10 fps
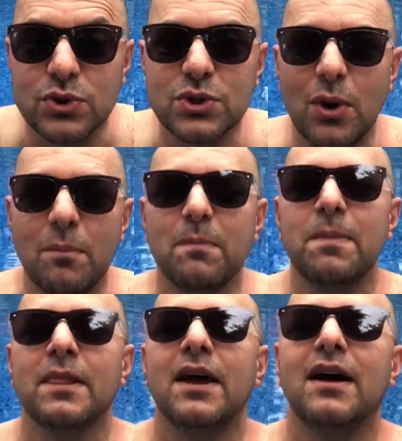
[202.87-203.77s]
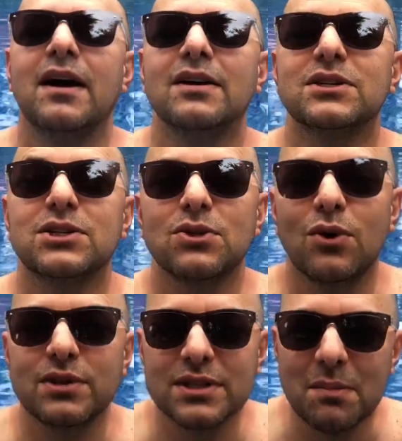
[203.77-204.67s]
So
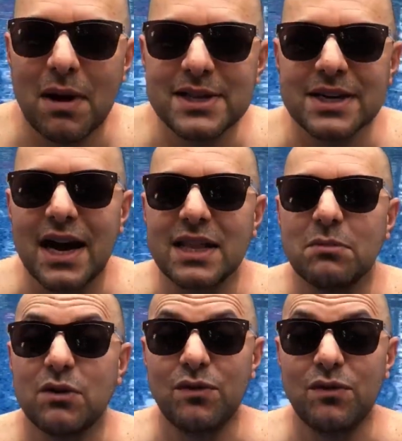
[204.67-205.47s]
sloth is amazing animal,